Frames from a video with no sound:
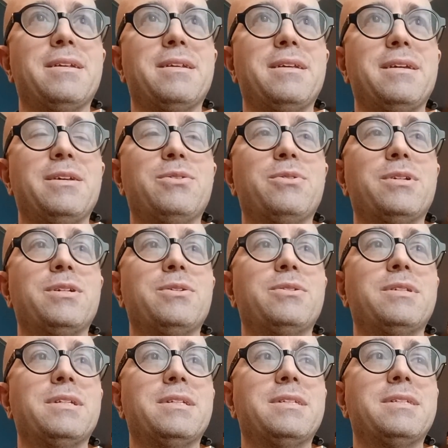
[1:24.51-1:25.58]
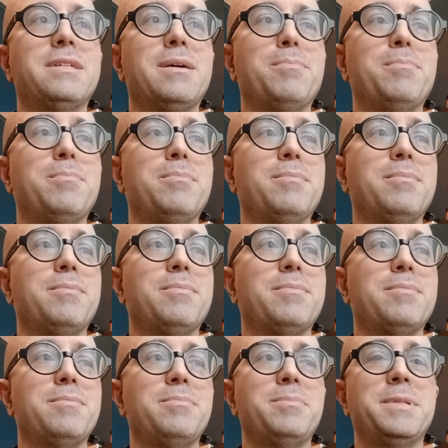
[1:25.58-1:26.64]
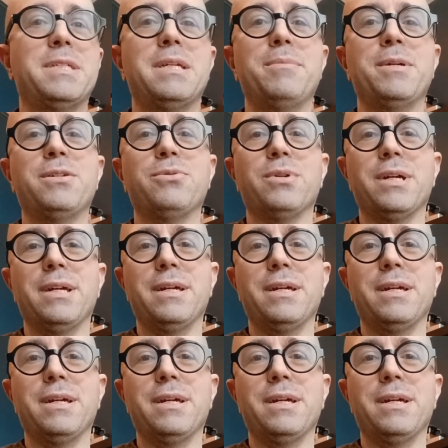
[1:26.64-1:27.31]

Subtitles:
introduces some symmetry.